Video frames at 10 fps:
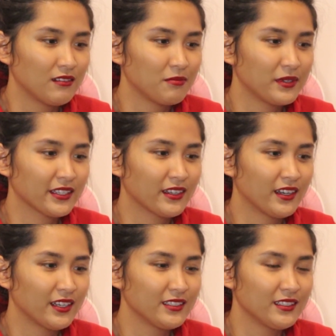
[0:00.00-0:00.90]
Oh my
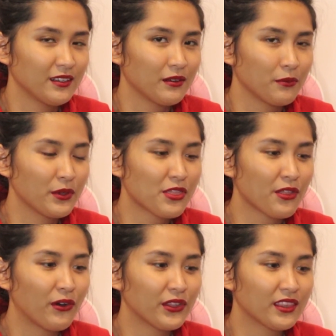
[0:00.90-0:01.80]
god. We
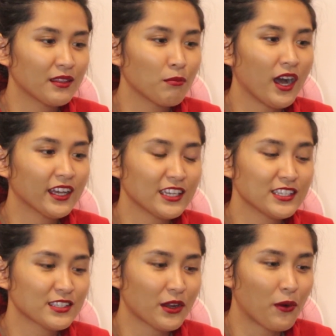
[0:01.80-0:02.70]
thought
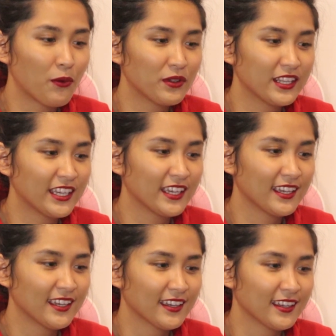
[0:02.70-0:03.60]
monkeys are
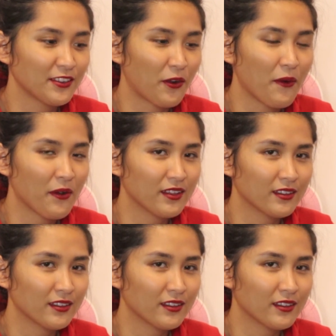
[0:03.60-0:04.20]
only, you know,